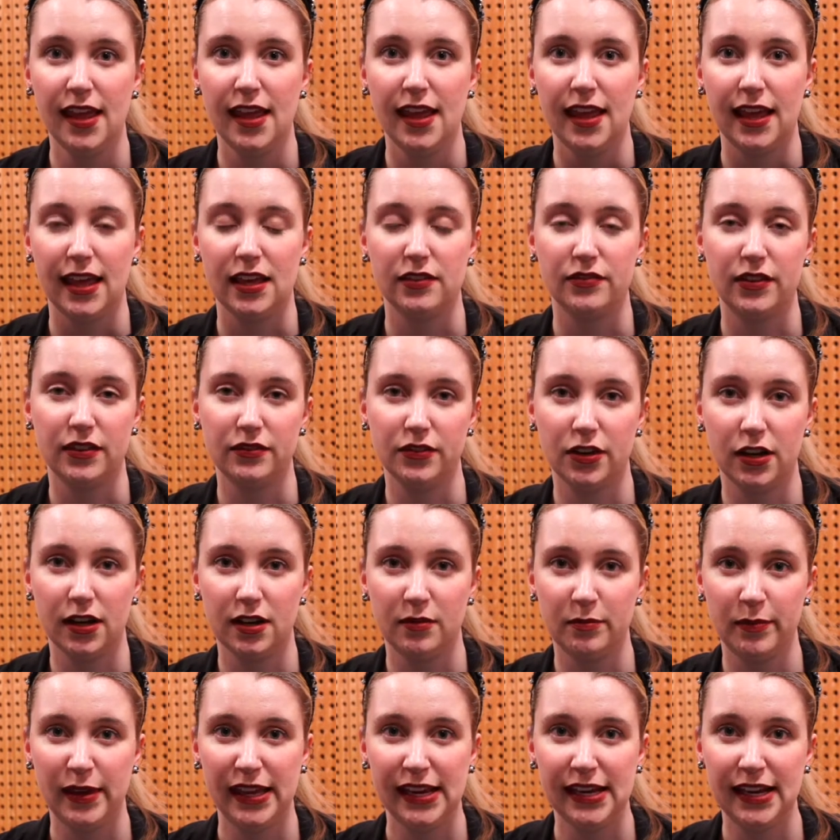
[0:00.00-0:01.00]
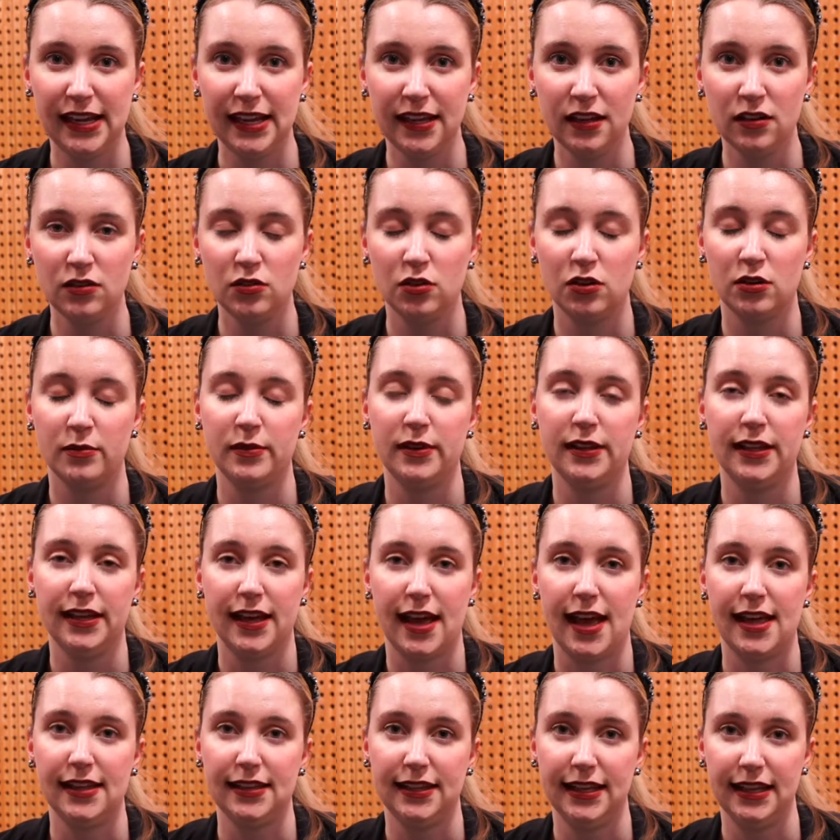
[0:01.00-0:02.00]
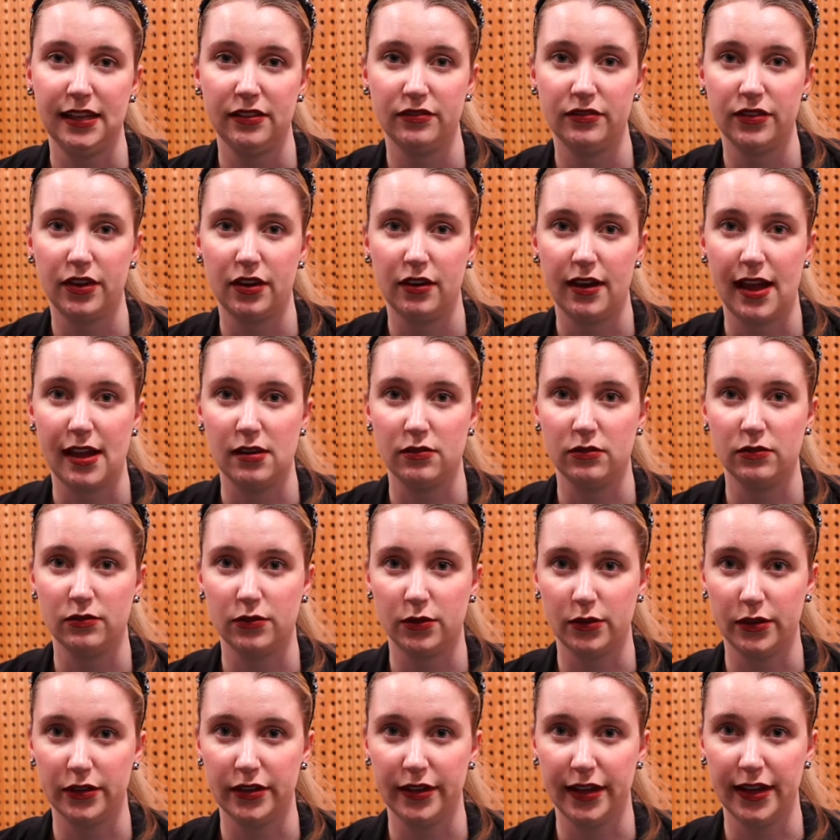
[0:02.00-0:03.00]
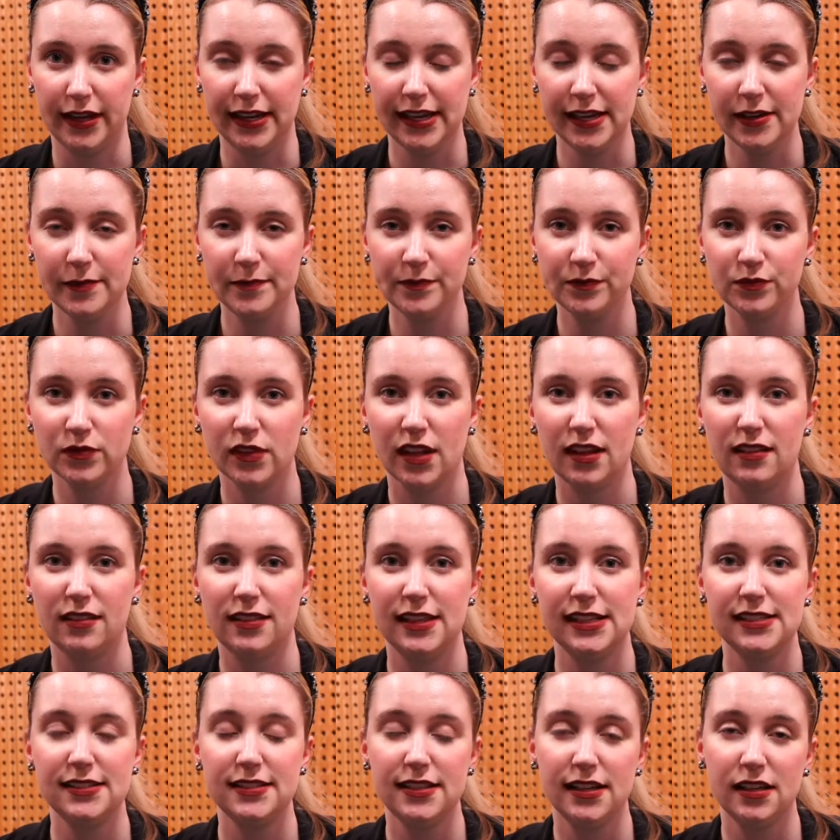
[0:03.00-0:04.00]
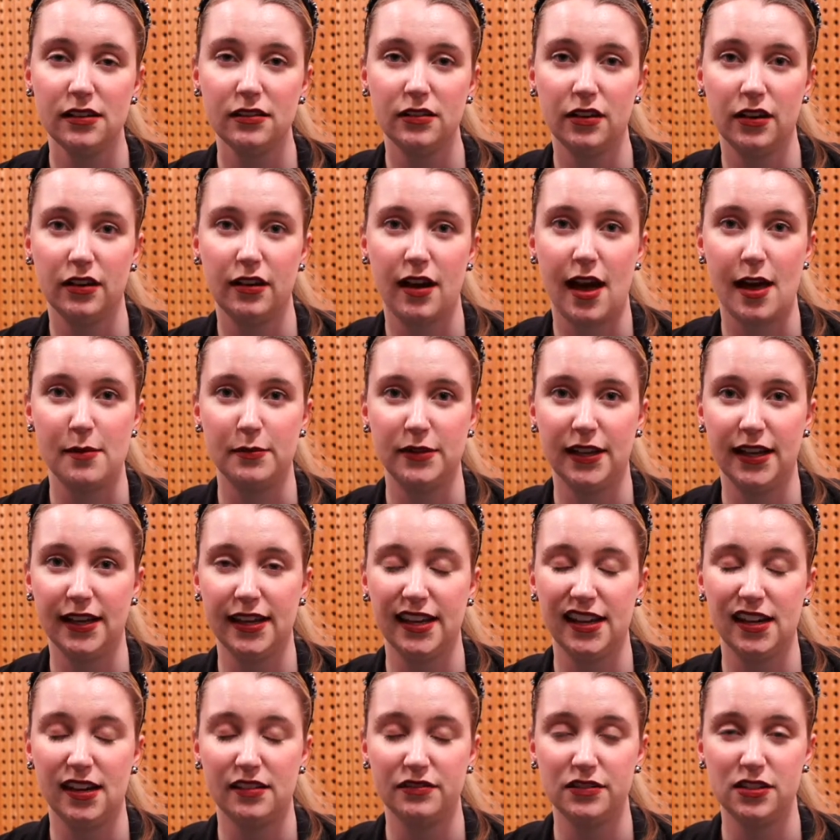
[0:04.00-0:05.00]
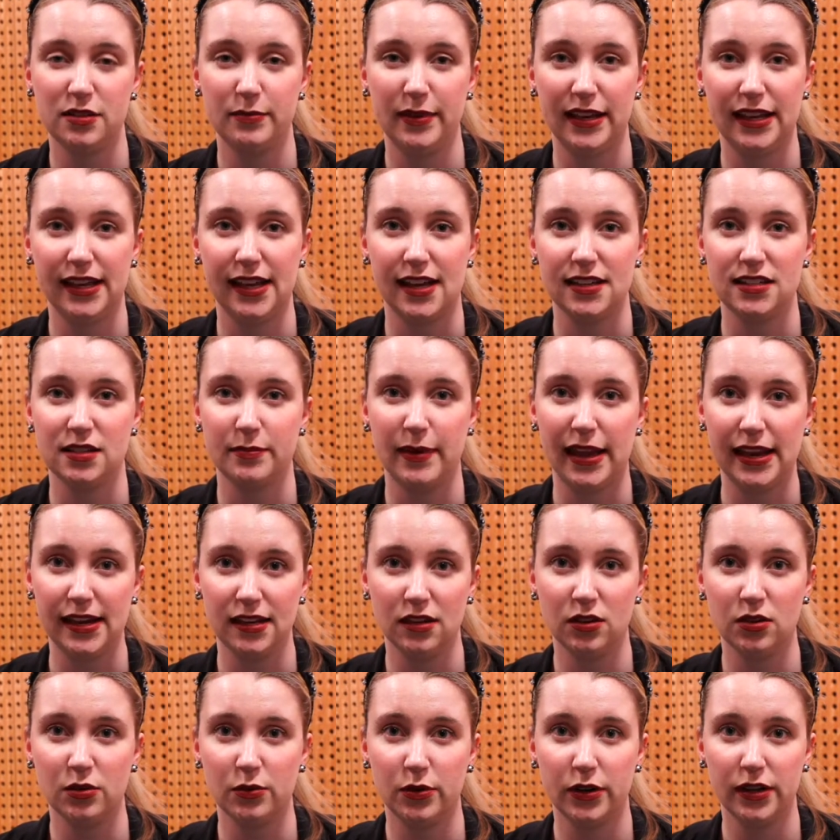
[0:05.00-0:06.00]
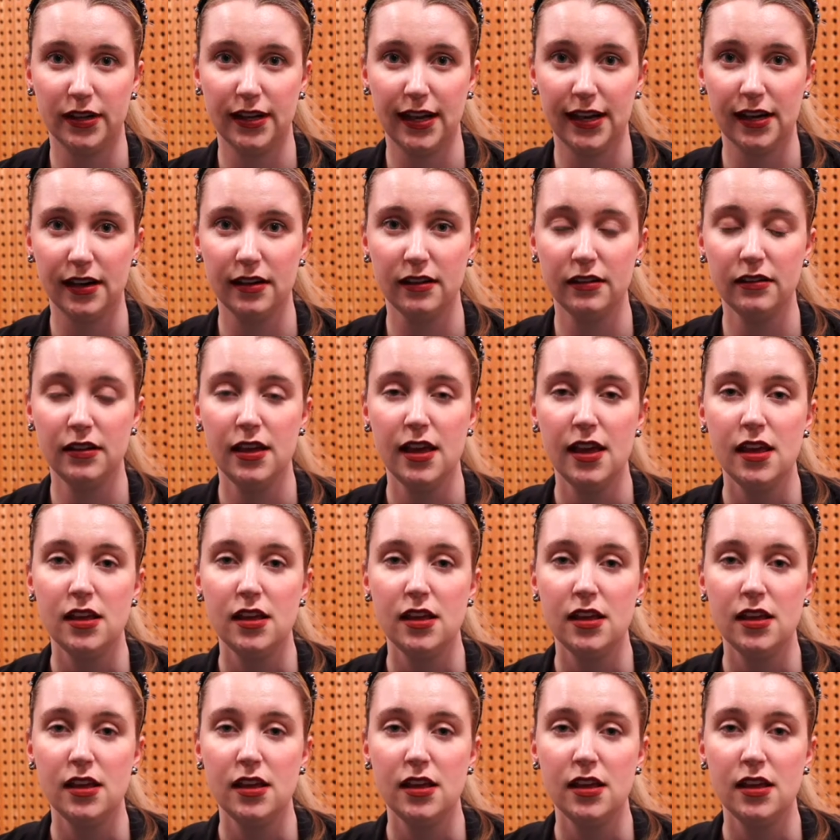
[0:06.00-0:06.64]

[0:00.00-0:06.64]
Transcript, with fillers: If I've got a meeting, normally I leave around 4.30, this year, though, I'm lucky enough to be a debating coordinator.